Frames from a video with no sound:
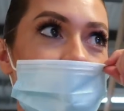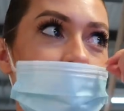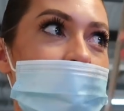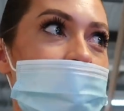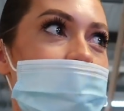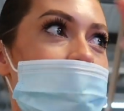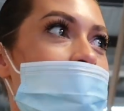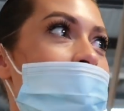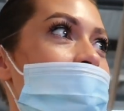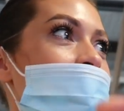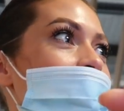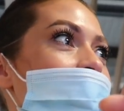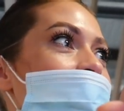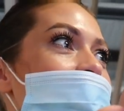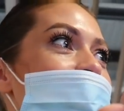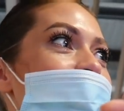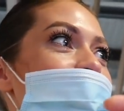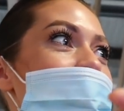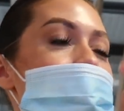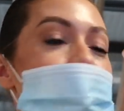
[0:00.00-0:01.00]
to
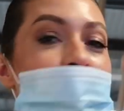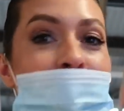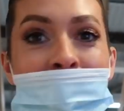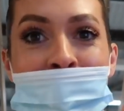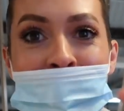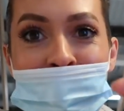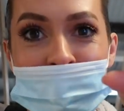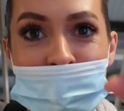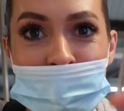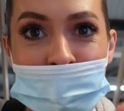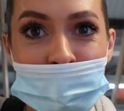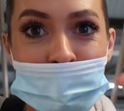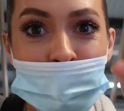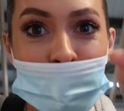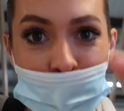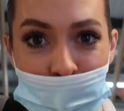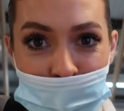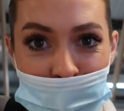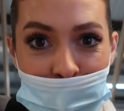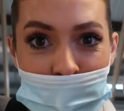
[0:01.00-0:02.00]
design a PAX
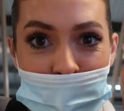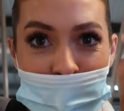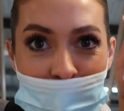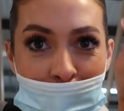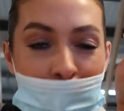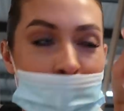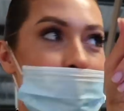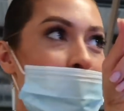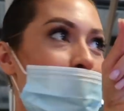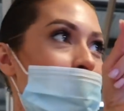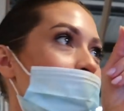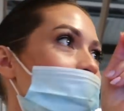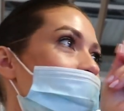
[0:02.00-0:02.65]
wardrobe to go in my